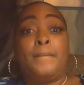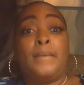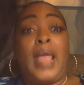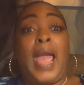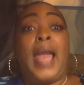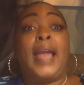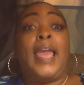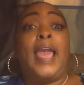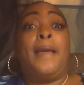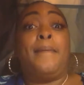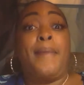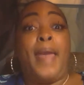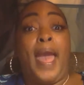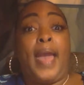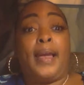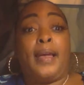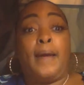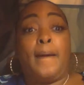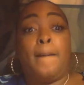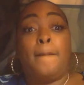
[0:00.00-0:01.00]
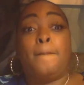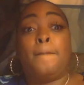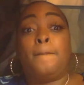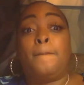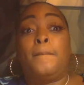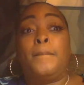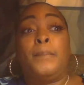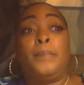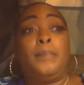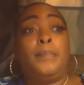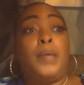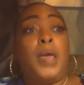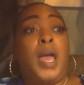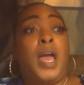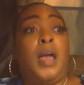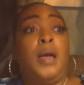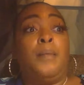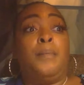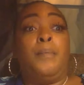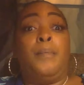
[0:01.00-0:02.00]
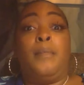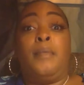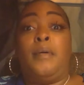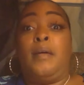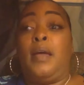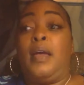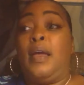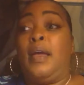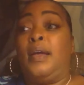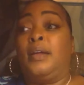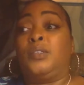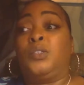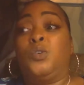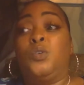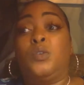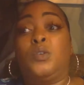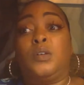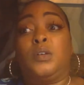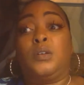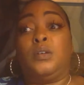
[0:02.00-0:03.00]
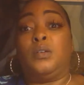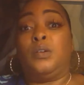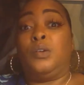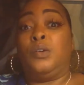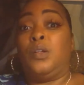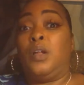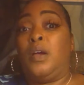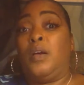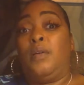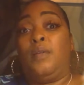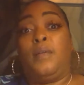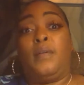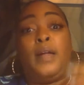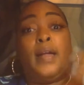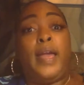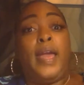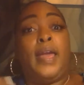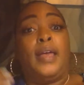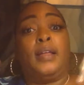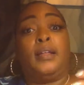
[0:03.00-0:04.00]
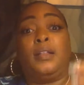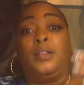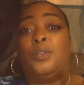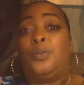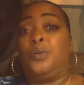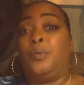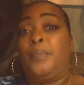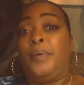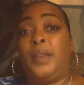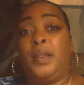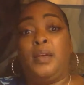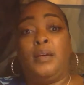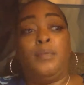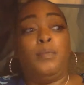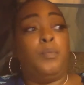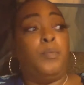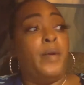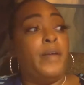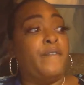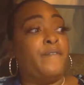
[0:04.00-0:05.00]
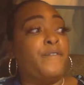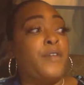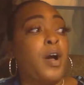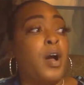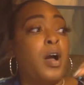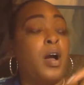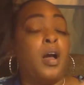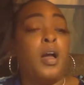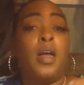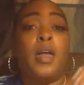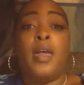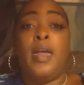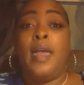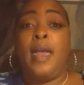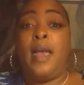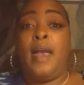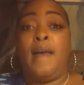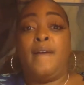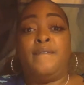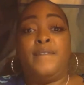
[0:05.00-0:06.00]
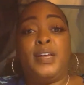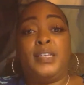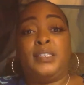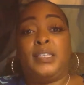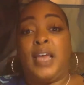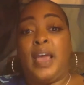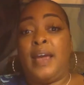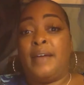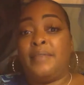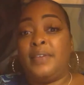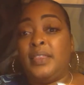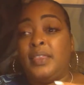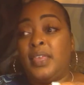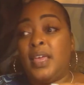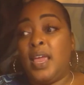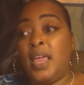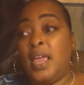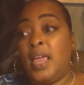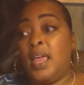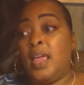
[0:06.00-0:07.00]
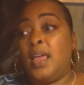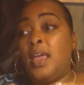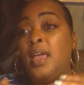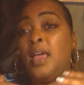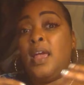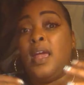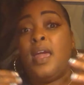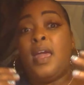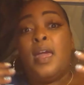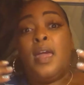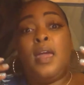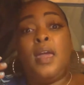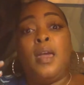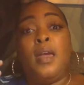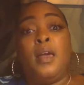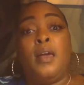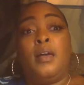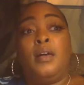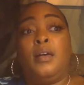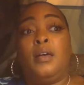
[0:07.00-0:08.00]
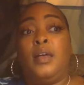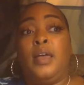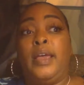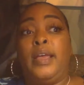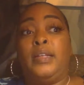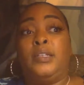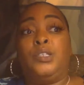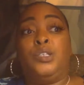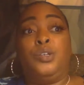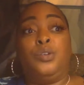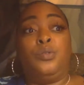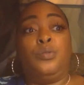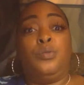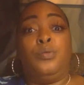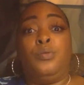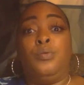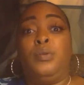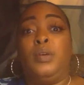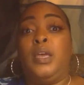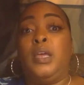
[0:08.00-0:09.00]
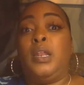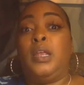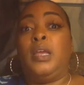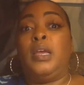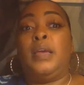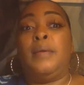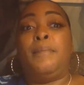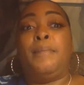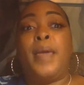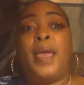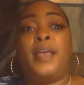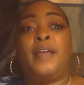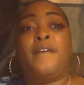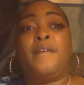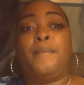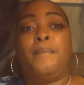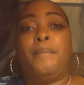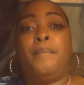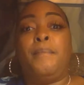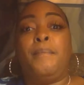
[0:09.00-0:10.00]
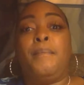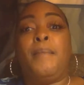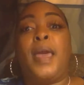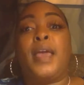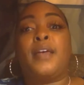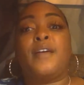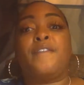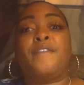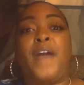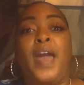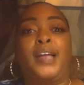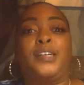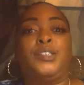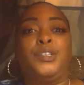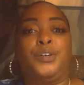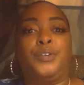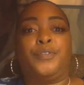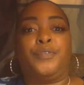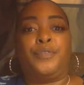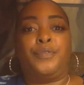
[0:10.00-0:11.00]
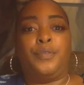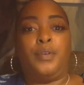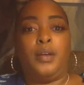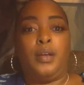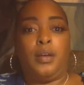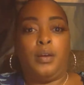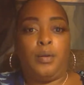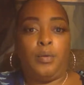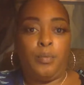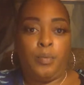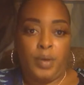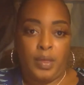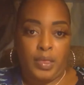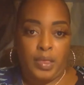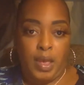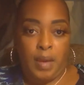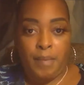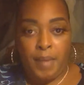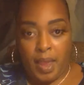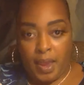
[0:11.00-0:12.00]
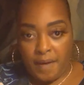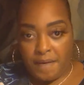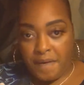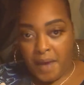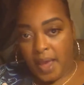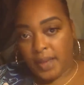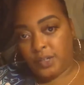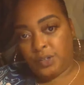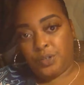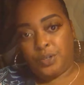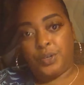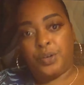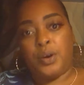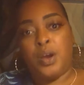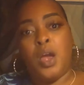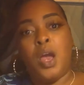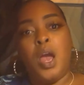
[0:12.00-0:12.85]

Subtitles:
I came back. I took, had a little bit of windfall. I invested everything into getting it manufactured with a manufacturer.